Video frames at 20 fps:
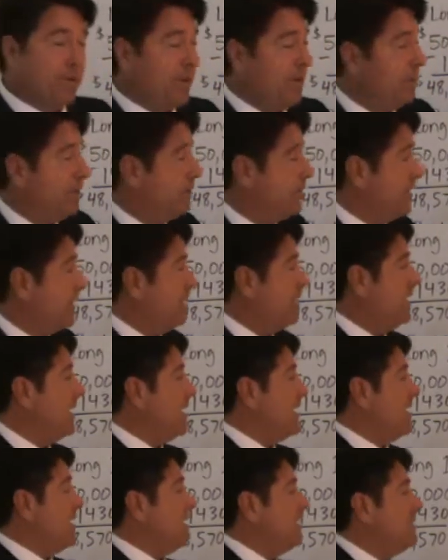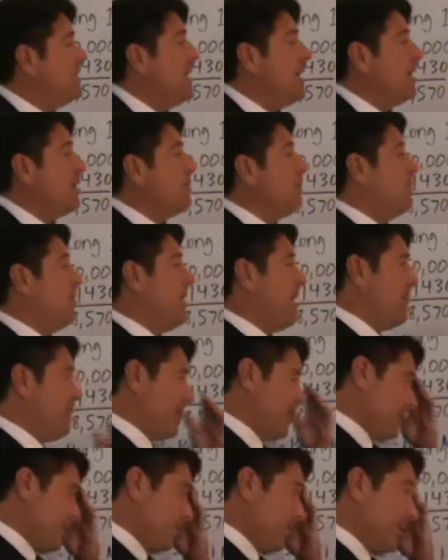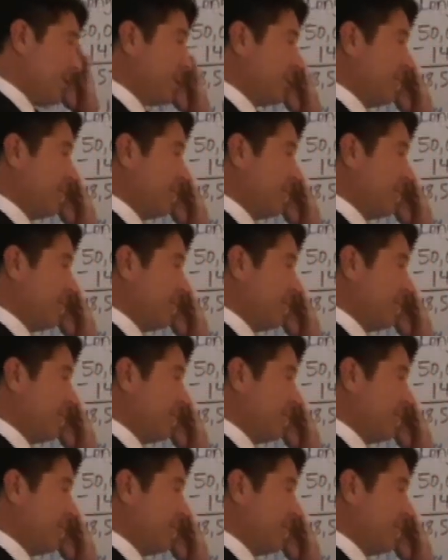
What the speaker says: where you can set your parameters, your